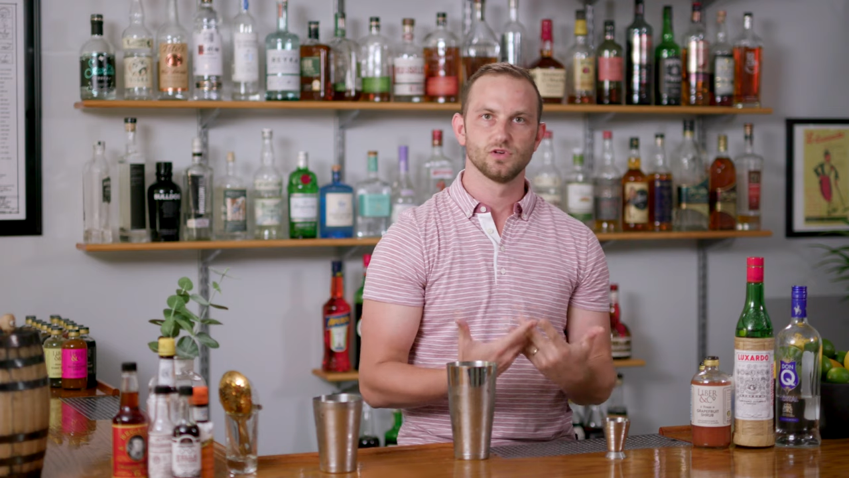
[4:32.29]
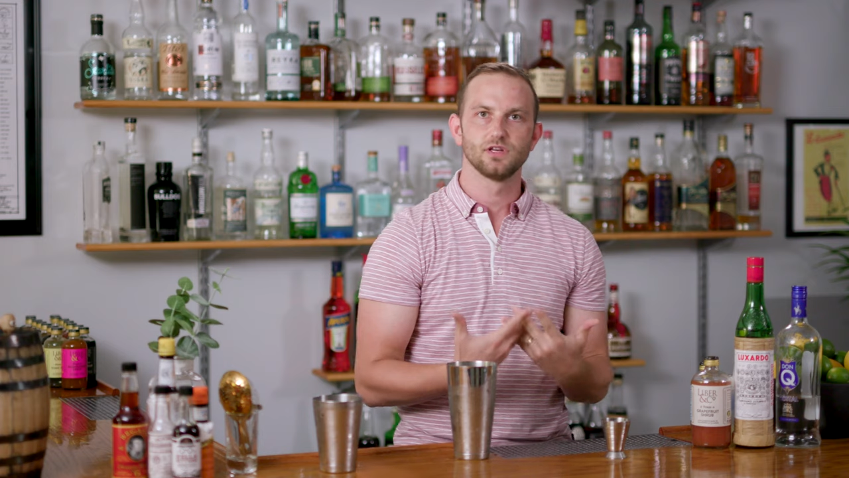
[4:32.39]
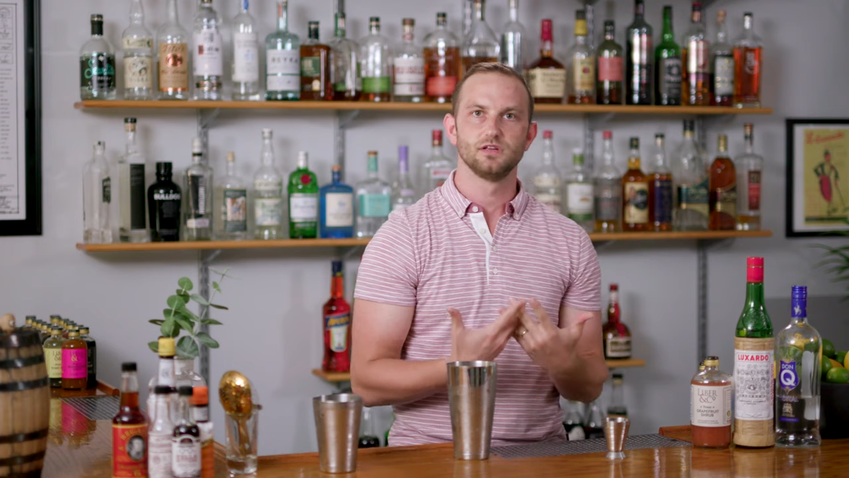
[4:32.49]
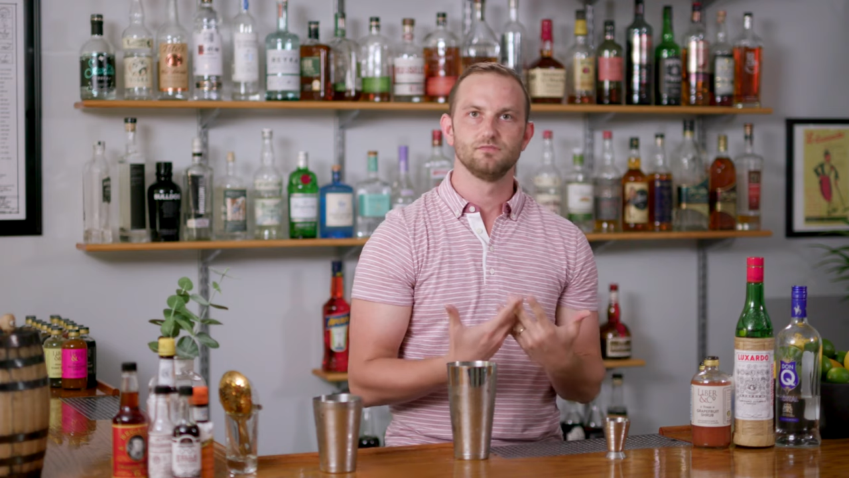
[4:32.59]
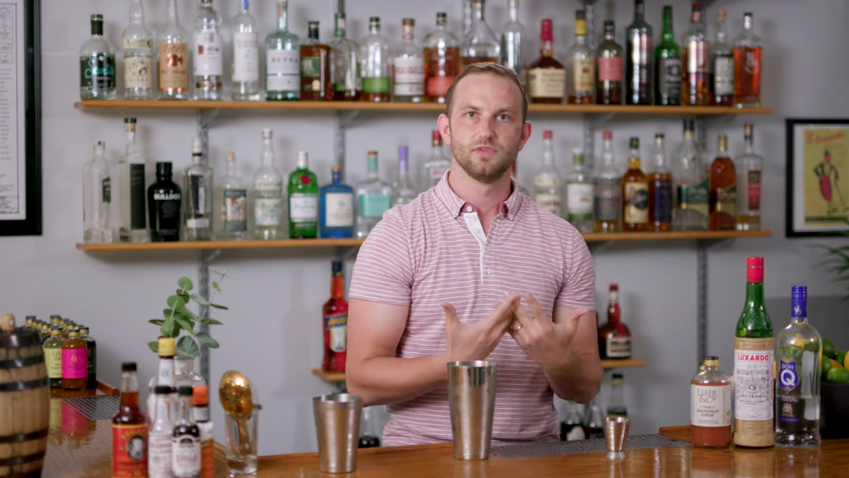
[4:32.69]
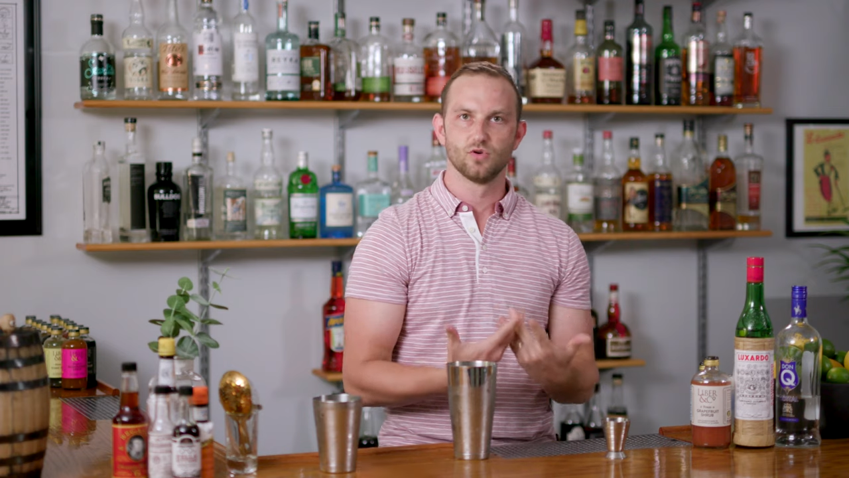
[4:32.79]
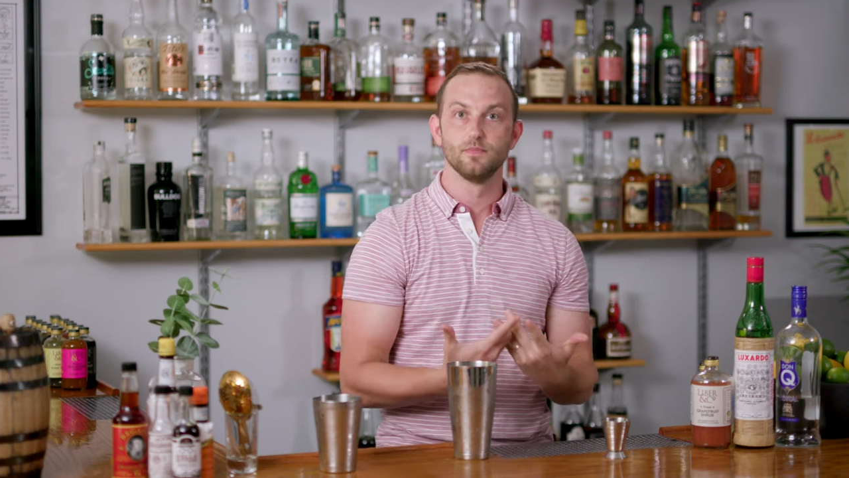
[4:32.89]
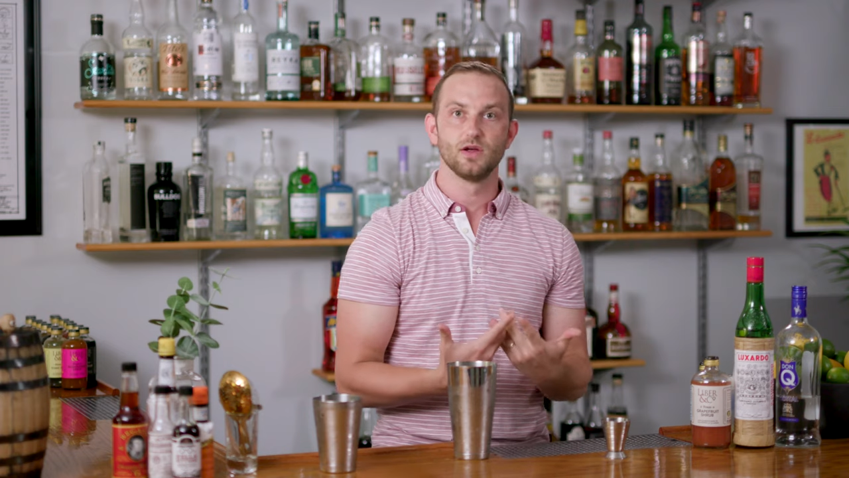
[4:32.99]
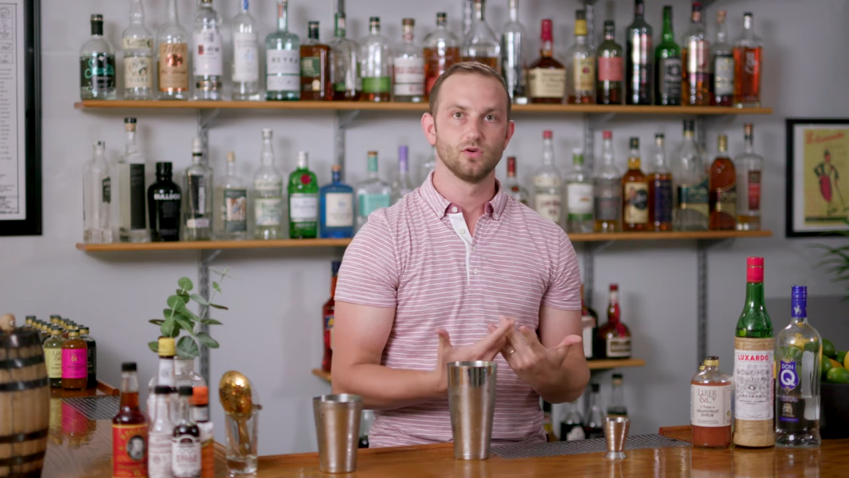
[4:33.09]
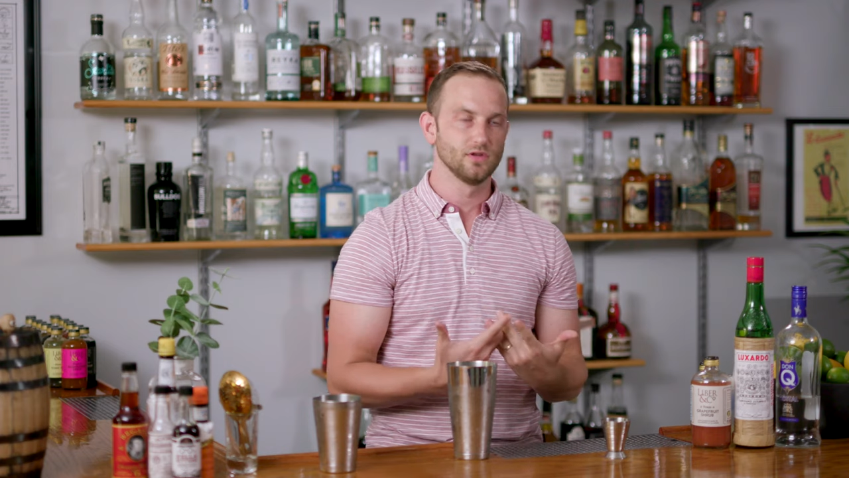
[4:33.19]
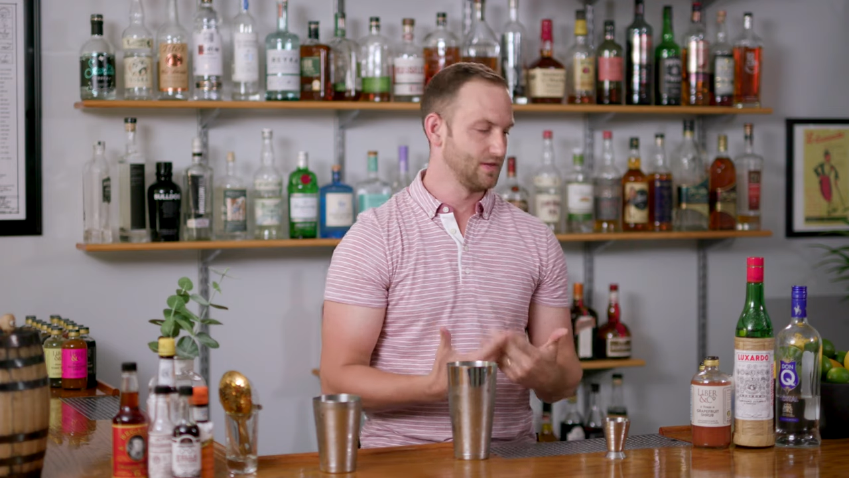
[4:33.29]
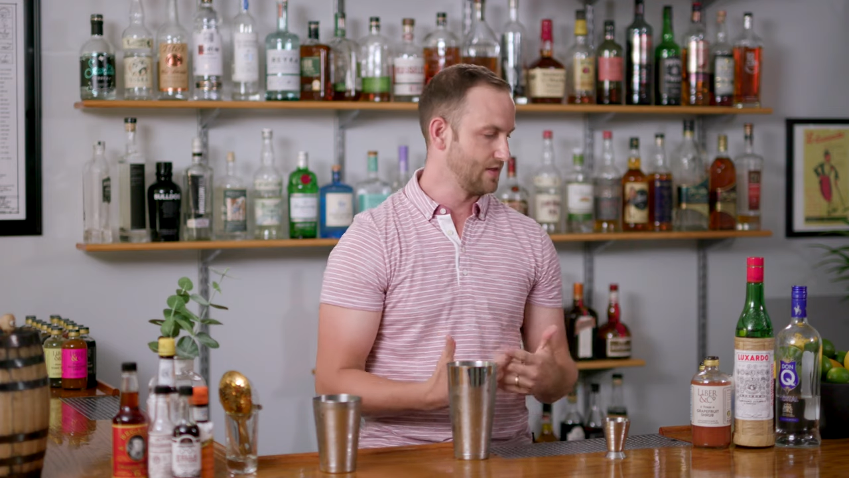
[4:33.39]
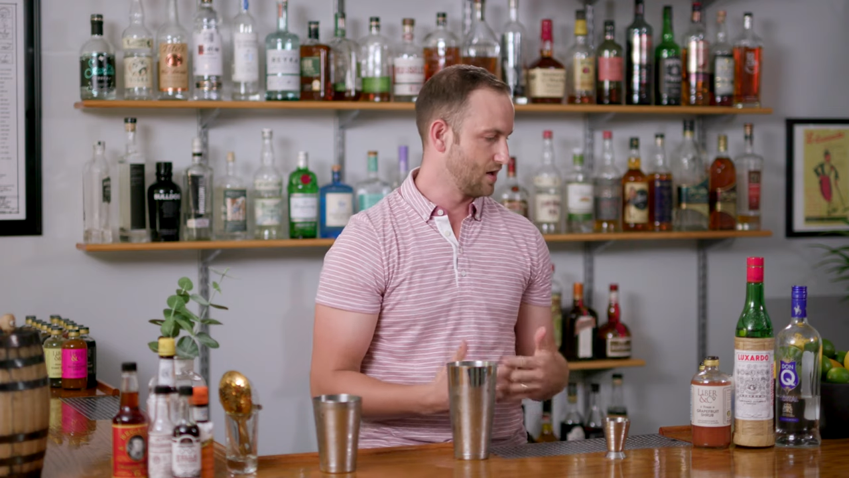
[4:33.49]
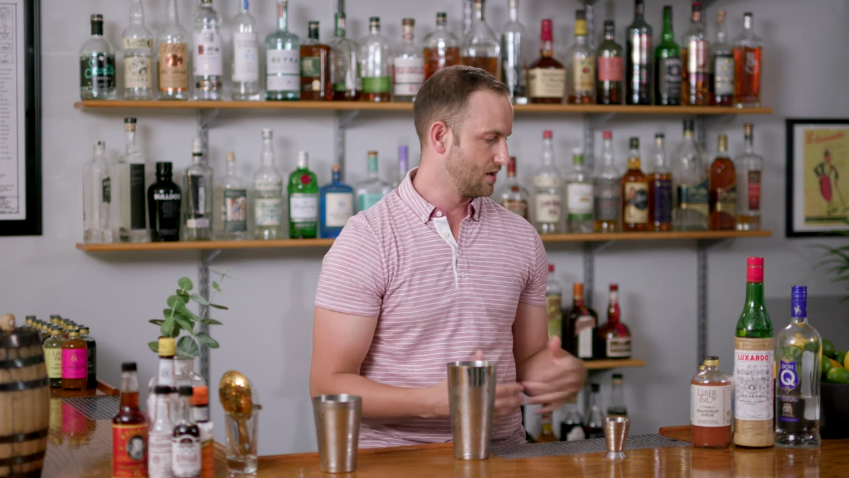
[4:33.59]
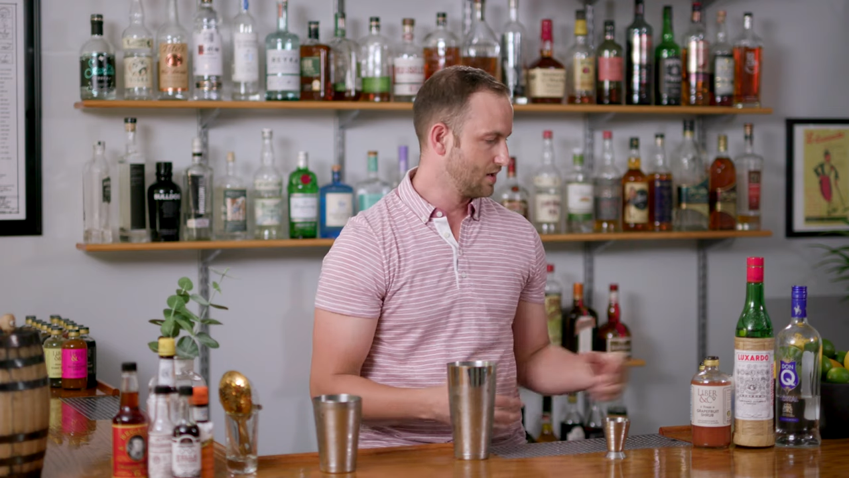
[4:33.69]
really intermingled in
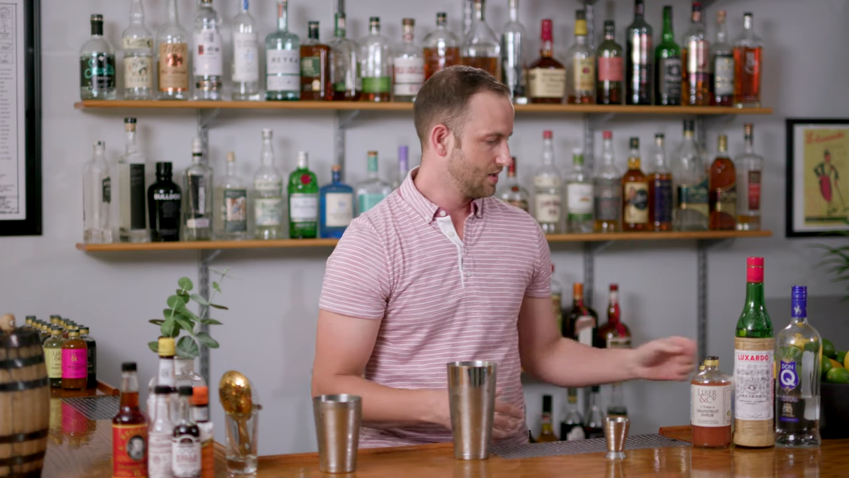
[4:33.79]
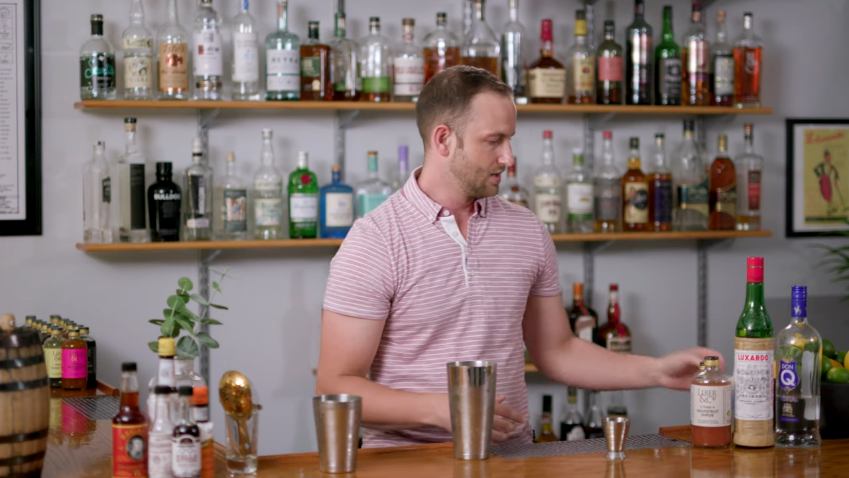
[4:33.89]
there.